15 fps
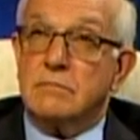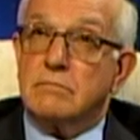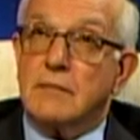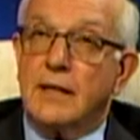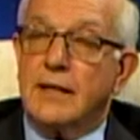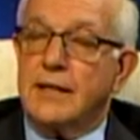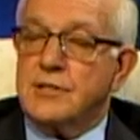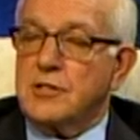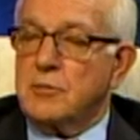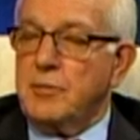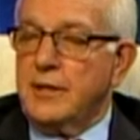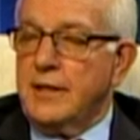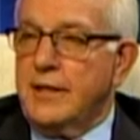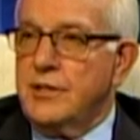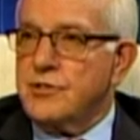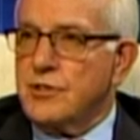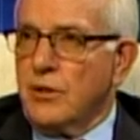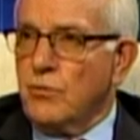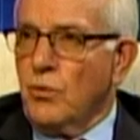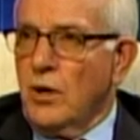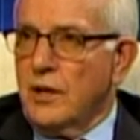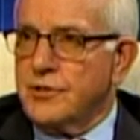I guess it'd be east on
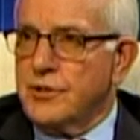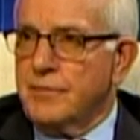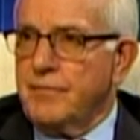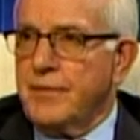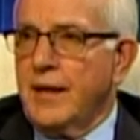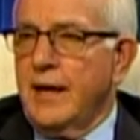Walton,